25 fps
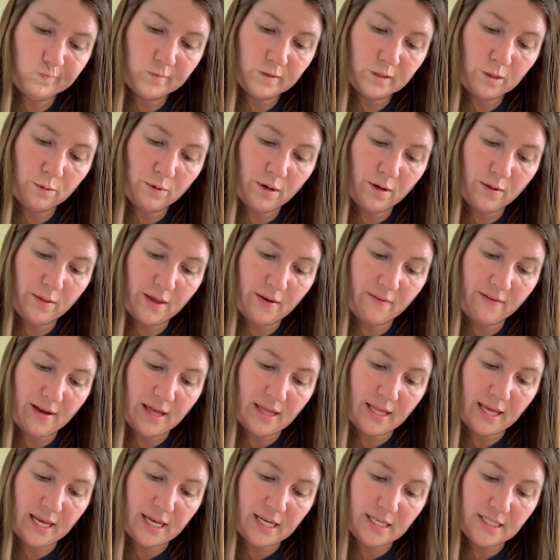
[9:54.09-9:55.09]
well, they've
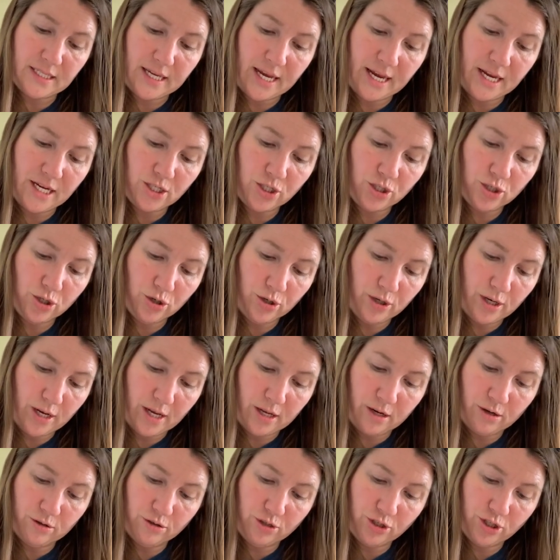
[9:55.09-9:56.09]
got like endangered,
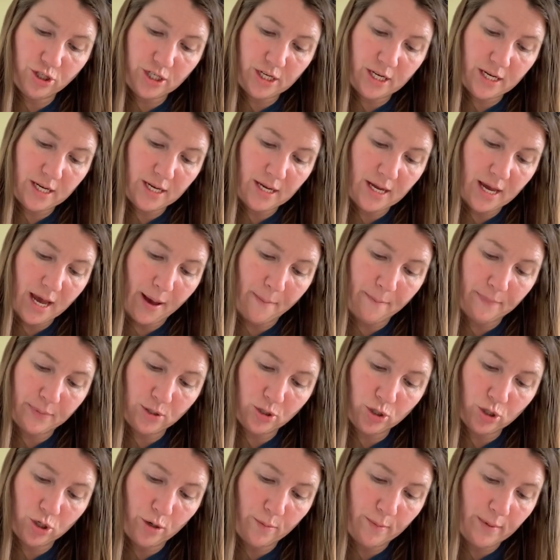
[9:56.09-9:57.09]
energy,
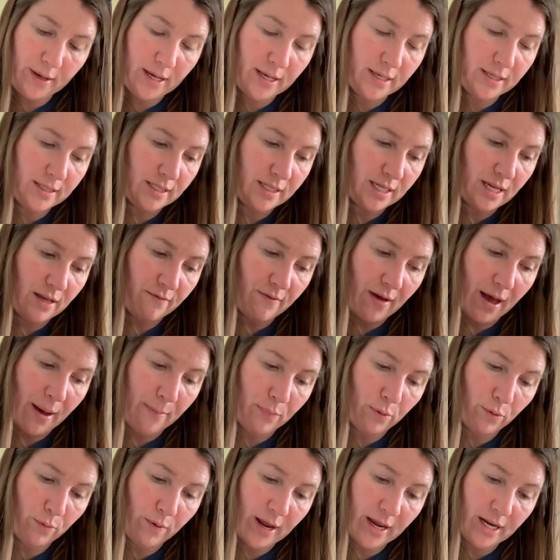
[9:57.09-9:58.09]
epidermis,
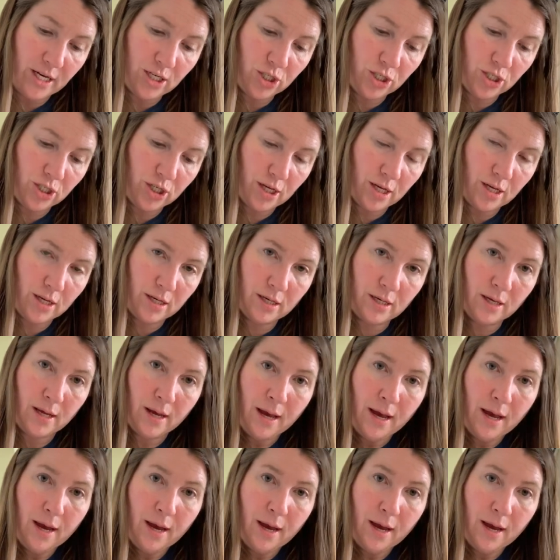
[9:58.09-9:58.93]
evaporation.